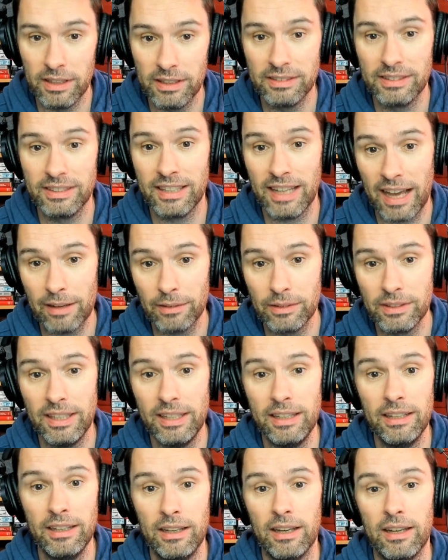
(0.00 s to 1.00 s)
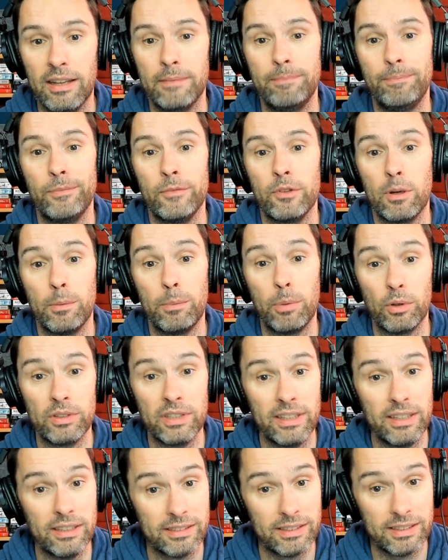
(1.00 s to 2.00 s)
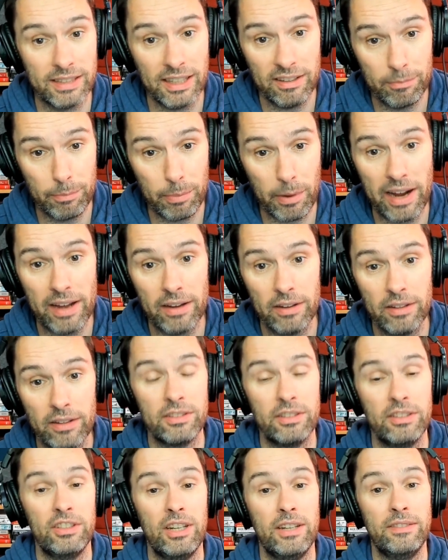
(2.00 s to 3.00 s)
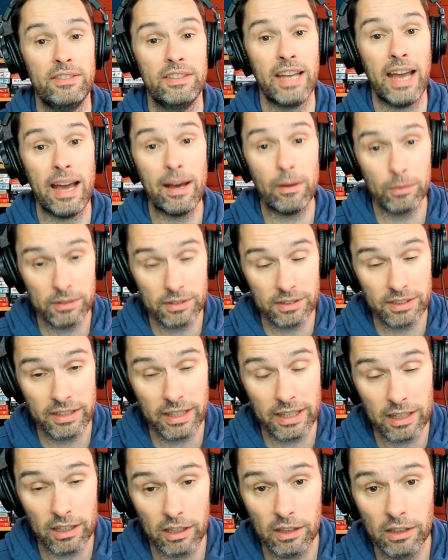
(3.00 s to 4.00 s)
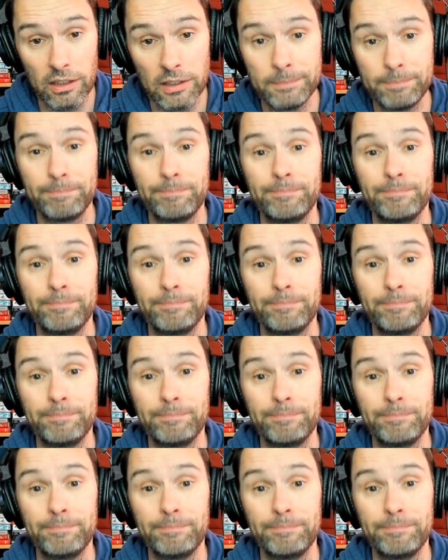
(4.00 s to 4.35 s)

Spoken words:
and scouting, reporting in Steve Brown, who's the chief scout still.